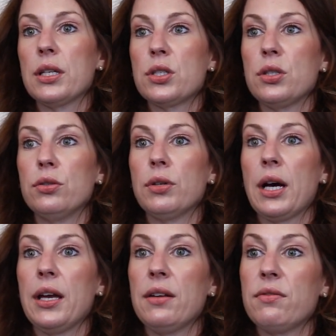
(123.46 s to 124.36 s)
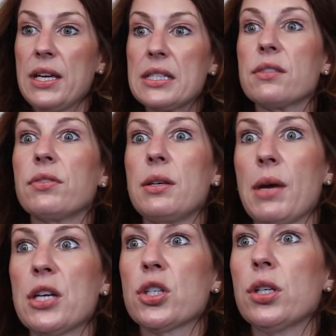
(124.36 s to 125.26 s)
to invasively
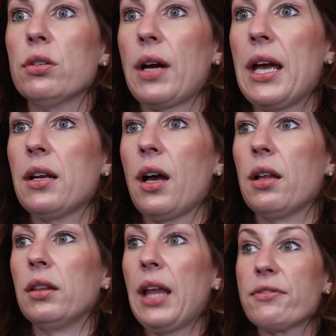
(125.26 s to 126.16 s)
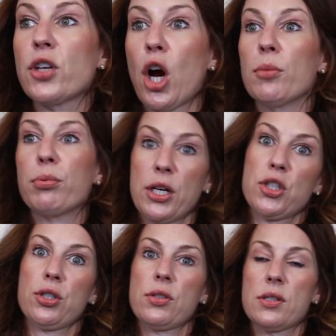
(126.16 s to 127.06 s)
measure left heart
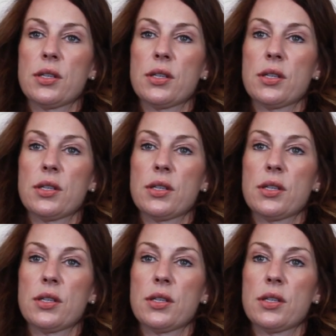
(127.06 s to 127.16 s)
pressures,